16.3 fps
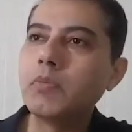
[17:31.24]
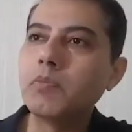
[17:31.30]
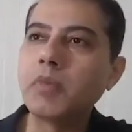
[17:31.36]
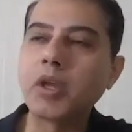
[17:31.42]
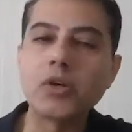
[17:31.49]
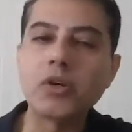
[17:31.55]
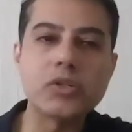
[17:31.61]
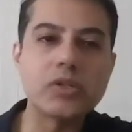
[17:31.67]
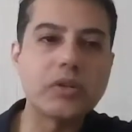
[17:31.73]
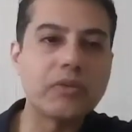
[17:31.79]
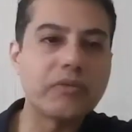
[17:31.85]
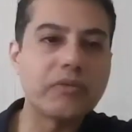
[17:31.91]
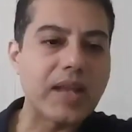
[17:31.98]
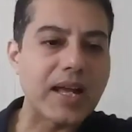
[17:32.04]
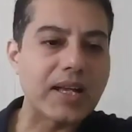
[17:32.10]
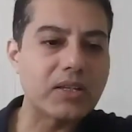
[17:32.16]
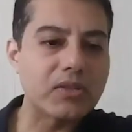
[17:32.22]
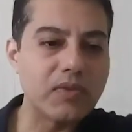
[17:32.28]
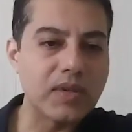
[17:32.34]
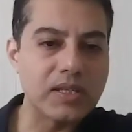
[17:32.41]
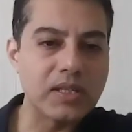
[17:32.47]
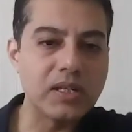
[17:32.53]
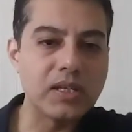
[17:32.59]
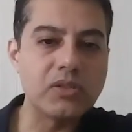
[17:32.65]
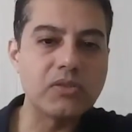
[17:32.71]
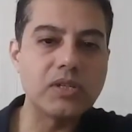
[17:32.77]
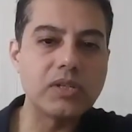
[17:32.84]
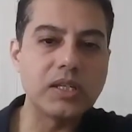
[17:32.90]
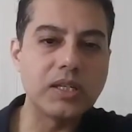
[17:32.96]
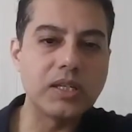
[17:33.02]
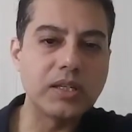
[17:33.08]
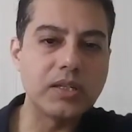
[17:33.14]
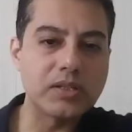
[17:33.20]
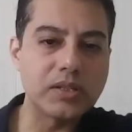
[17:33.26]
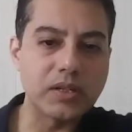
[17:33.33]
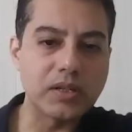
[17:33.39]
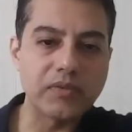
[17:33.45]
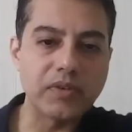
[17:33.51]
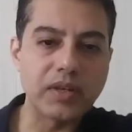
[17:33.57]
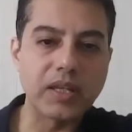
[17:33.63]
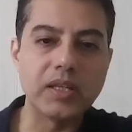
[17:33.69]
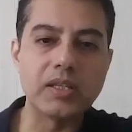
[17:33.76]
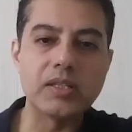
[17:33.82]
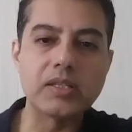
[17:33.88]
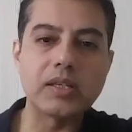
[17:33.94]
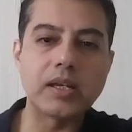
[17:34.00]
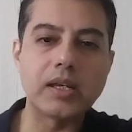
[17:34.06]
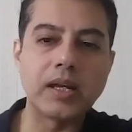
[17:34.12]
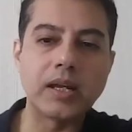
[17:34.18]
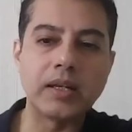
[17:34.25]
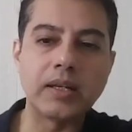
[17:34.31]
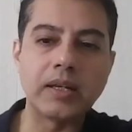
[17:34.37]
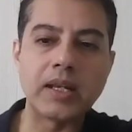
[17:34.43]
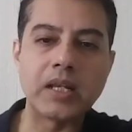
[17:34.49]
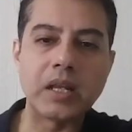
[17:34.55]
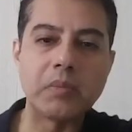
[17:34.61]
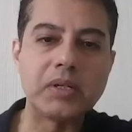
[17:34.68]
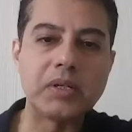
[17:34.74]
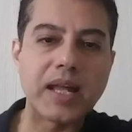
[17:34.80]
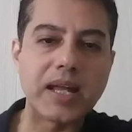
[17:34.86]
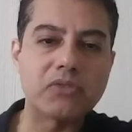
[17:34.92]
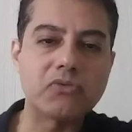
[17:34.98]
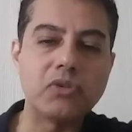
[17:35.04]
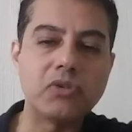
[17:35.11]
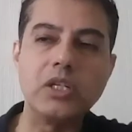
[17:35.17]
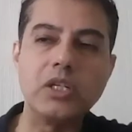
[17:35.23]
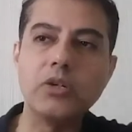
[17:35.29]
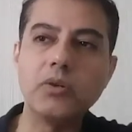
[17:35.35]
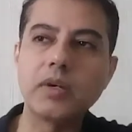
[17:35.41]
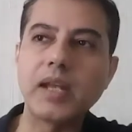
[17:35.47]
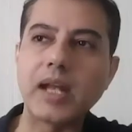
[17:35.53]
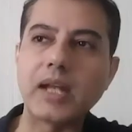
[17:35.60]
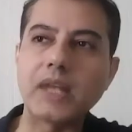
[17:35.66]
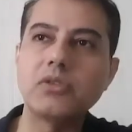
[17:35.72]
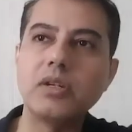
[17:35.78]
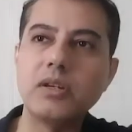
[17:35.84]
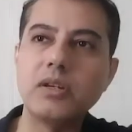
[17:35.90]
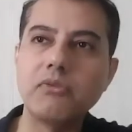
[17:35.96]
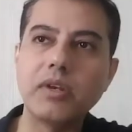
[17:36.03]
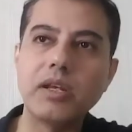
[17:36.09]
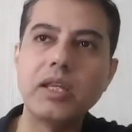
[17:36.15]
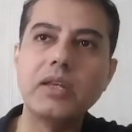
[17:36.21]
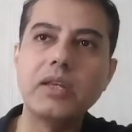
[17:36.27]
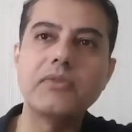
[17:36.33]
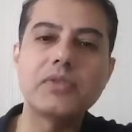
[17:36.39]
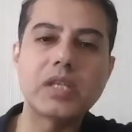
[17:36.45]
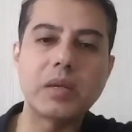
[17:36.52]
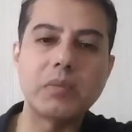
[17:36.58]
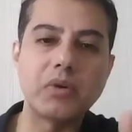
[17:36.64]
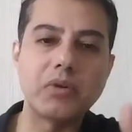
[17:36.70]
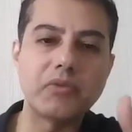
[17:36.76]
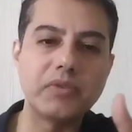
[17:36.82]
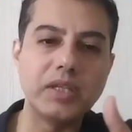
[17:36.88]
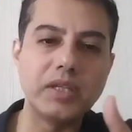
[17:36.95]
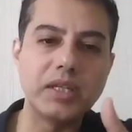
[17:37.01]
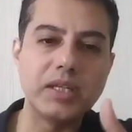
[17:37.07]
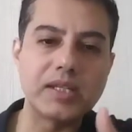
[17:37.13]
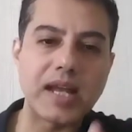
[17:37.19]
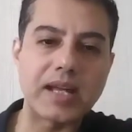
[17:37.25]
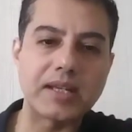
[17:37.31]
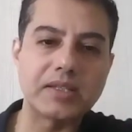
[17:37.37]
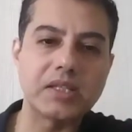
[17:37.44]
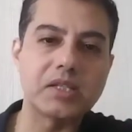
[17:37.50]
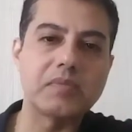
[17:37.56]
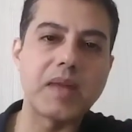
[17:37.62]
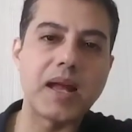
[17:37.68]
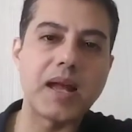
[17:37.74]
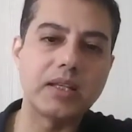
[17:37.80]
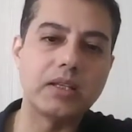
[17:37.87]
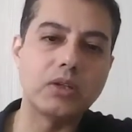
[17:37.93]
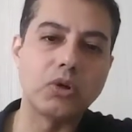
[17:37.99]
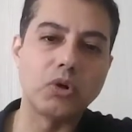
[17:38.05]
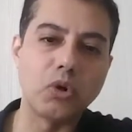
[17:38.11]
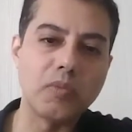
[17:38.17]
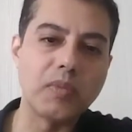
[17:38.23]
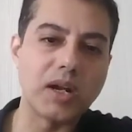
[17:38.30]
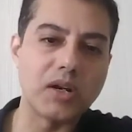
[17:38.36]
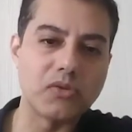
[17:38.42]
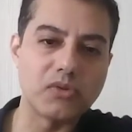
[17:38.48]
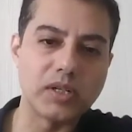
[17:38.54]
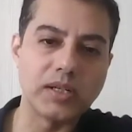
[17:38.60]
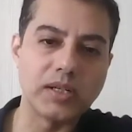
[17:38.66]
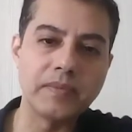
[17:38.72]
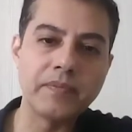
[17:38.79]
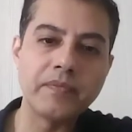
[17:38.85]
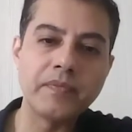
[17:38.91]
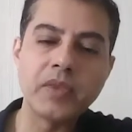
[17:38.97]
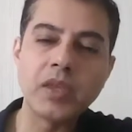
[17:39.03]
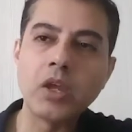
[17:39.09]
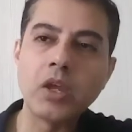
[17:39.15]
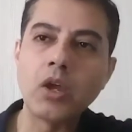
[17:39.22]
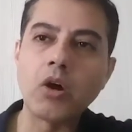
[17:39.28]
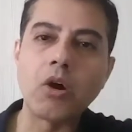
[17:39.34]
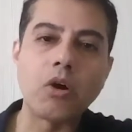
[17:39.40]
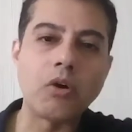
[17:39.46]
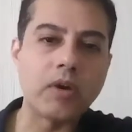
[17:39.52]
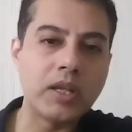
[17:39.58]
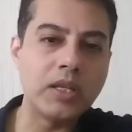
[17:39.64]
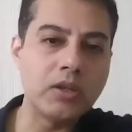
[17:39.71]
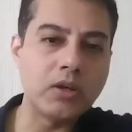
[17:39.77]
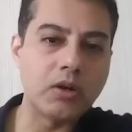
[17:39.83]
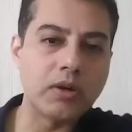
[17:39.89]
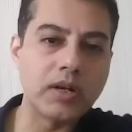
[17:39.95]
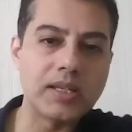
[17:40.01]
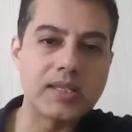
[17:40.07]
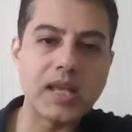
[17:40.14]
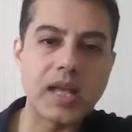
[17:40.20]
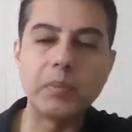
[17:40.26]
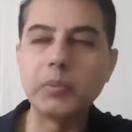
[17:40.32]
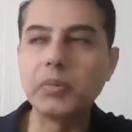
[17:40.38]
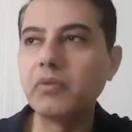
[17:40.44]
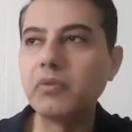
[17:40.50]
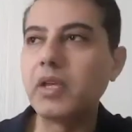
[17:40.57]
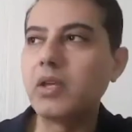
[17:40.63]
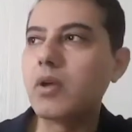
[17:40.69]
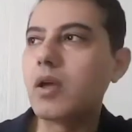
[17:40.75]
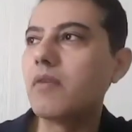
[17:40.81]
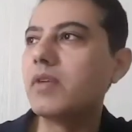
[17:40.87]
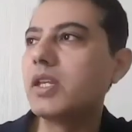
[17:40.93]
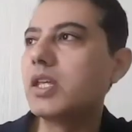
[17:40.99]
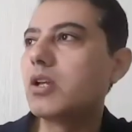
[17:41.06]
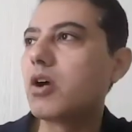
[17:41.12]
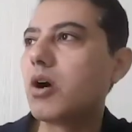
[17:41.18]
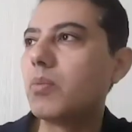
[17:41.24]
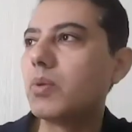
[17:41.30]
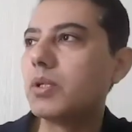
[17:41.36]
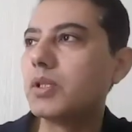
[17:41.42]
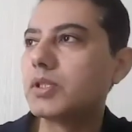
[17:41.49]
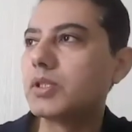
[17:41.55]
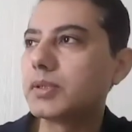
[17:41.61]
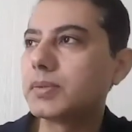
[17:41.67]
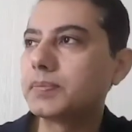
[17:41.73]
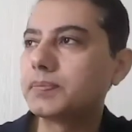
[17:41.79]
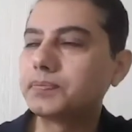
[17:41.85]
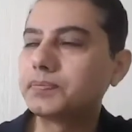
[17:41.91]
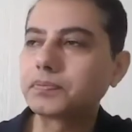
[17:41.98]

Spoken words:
because of tax residency certificates and double tax treaty, you can actually relieve some of the taxes back in the home country. Or in your example, where you have an e-commerce